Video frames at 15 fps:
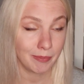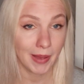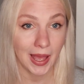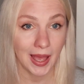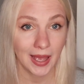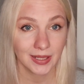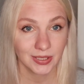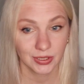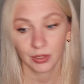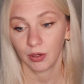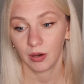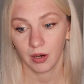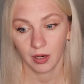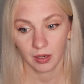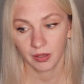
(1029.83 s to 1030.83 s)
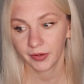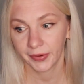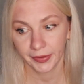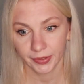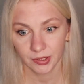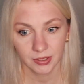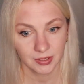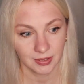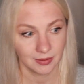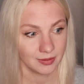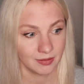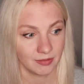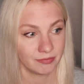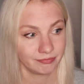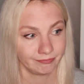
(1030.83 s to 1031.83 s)
bags or
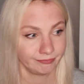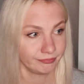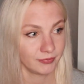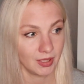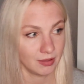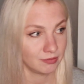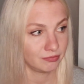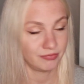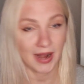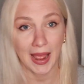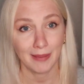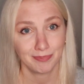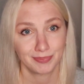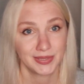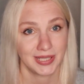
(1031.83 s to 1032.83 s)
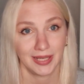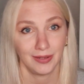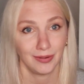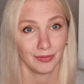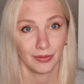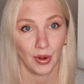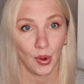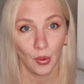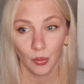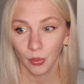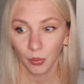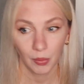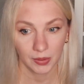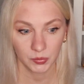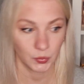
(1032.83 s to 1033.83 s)
curtain wraps, I don't know
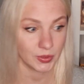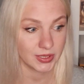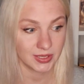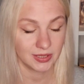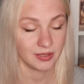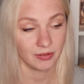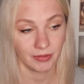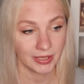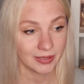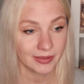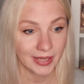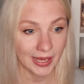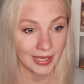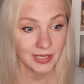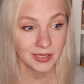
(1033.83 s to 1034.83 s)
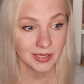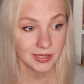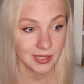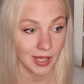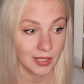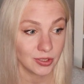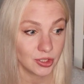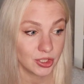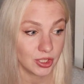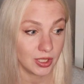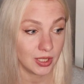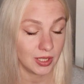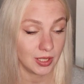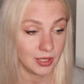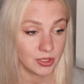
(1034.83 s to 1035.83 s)
what was the real case, and
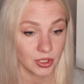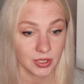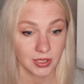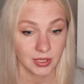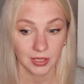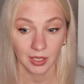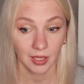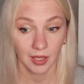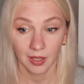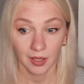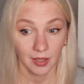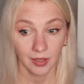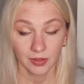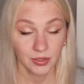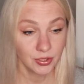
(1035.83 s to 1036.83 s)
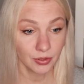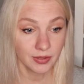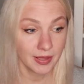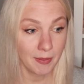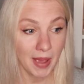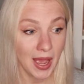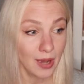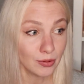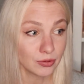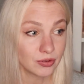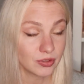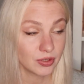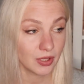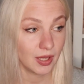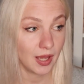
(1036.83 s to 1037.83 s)
she just took them
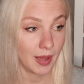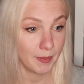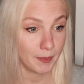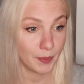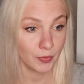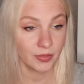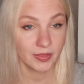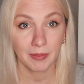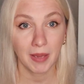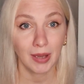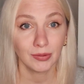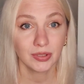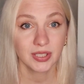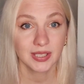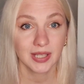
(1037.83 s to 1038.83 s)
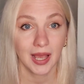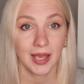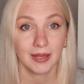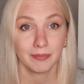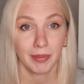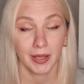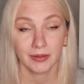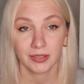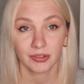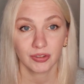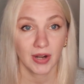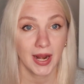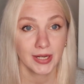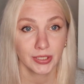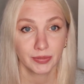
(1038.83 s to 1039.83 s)
out and put them outside by the
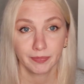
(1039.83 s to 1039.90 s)
trash